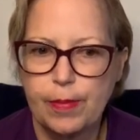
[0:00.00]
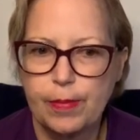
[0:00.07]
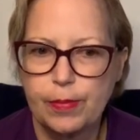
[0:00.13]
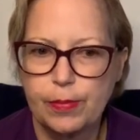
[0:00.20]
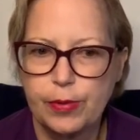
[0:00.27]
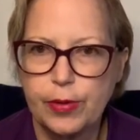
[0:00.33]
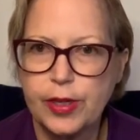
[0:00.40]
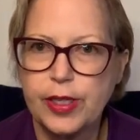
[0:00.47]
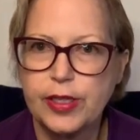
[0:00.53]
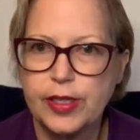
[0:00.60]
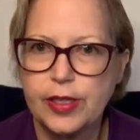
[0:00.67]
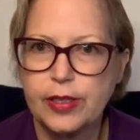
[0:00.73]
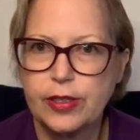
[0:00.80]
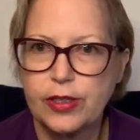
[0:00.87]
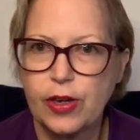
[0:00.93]

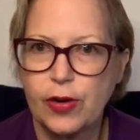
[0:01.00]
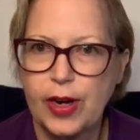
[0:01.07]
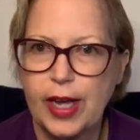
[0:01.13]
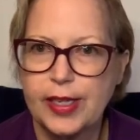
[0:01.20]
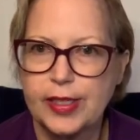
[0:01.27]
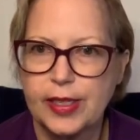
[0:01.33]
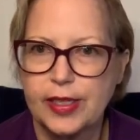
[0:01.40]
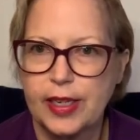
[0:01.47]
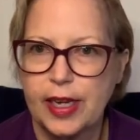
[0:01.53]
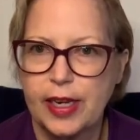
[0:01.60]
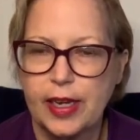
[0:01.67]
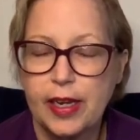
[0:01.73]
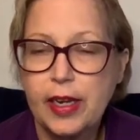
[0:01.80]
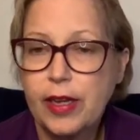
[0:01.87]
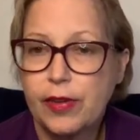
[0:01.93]
please don't hesitate,
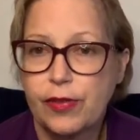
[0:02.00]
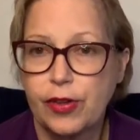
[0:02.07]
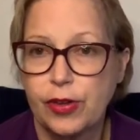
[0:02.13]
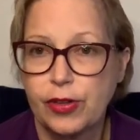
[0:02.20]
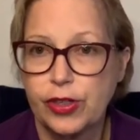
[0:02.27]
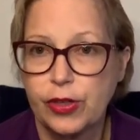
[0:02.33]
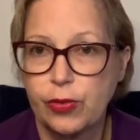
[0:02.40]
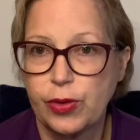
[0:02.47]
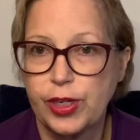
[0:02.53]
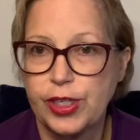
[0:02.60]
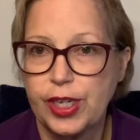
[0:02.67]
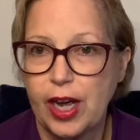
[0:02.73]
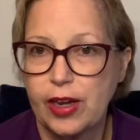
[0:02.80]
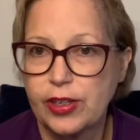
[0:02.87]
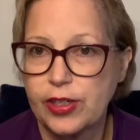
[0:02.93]
any of you, to reach
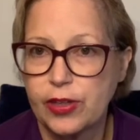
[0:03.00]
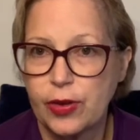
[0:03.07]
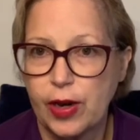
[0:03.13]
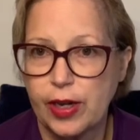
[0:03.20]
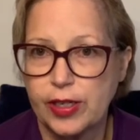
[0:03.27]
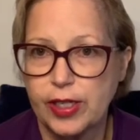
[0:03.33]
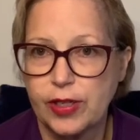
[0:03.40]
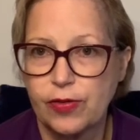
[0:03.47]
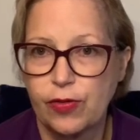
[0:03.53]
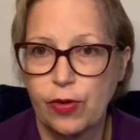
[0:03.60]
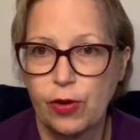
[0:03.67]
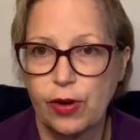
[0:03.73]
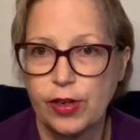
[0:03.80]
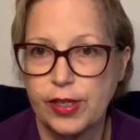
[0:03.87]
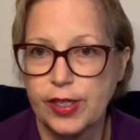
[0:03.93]
out to us
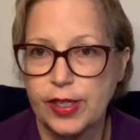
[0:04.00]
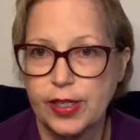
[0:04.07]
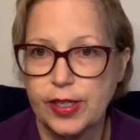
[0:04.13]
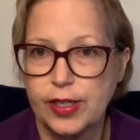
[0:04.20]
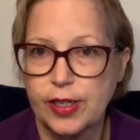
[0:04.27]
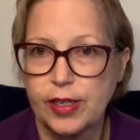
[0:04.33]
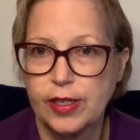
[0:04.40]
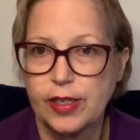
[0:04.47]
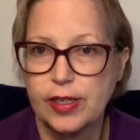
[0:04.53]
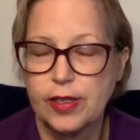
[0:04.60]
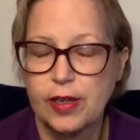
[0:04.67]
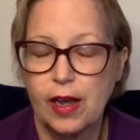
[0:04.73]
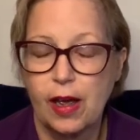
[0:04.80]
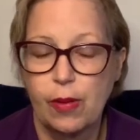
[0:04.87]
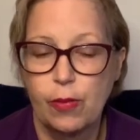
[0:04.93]
for assistance.
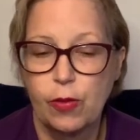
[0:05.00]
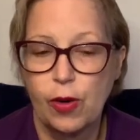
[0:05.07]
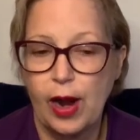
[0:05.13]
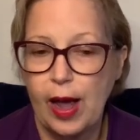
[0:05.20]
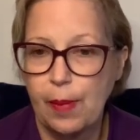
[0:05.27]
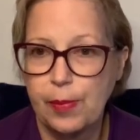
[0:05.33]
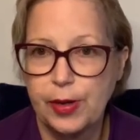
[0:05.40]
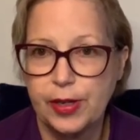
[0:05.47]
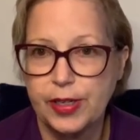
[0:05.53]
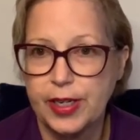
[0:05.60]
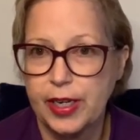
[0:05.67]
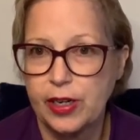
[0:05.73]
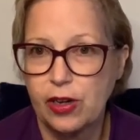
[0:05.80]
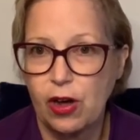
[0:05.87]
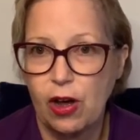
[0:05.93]
We're happy to
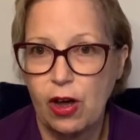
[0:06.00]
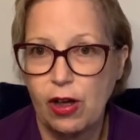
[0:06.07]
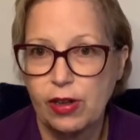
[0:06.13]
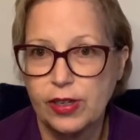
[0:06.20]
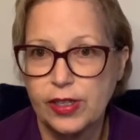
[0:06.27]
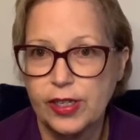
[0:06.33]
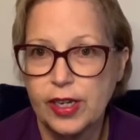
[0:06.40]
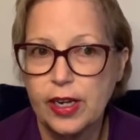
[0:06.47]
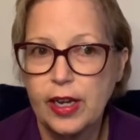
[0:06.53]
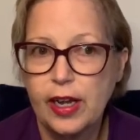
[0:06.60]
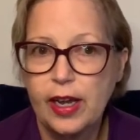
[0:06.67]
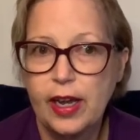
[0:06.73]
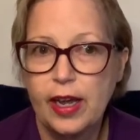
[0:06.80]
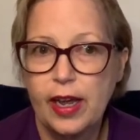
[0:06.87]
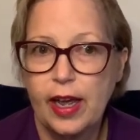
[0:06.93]
take calls
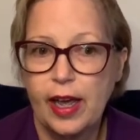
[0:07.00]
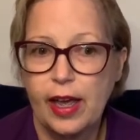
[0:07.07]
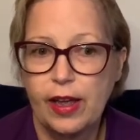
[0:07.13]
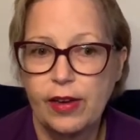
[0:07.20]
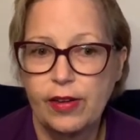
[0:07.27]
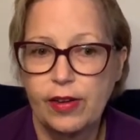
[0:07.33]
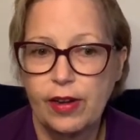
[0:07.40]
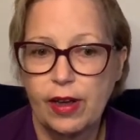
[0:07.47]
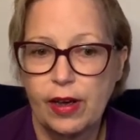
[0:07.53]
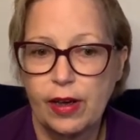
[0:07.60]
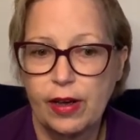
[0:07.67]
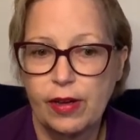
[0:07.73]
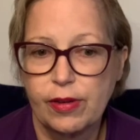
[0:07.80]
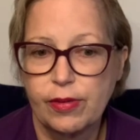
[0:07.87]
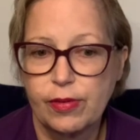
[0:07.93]
and
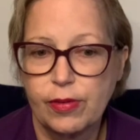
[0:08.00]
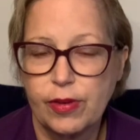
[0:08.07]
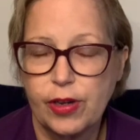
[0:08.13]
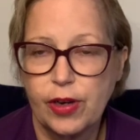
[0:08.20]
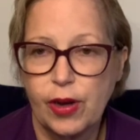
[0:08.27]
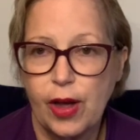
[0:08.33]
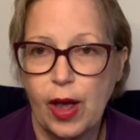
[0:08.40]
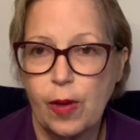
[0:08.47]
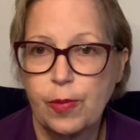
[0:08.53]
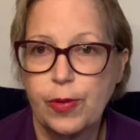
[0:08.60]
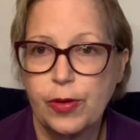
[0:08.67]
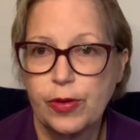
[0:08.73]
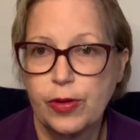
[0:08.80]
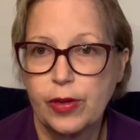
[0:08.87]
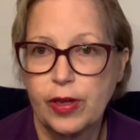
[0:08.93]
help
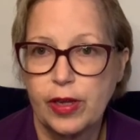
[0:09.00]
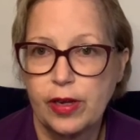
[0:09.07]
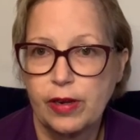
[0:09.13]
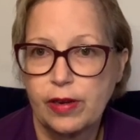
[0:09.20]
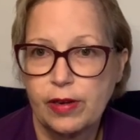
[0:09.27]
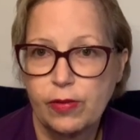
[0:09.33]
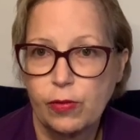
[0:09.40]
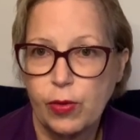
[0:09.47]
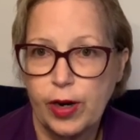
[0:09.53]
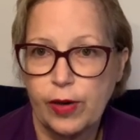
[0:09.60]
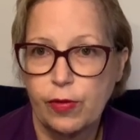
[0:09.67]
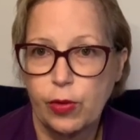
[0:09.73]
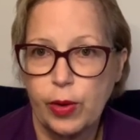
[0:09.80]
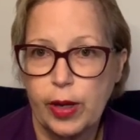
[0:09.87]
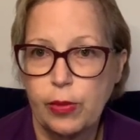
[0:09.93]
you in
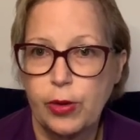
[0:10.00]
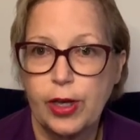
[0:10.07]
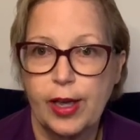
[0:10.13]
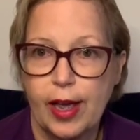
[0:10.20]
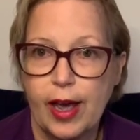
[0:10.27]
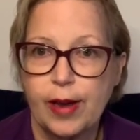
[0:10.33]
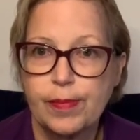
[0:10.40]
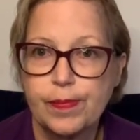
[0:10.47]
whatever way we can.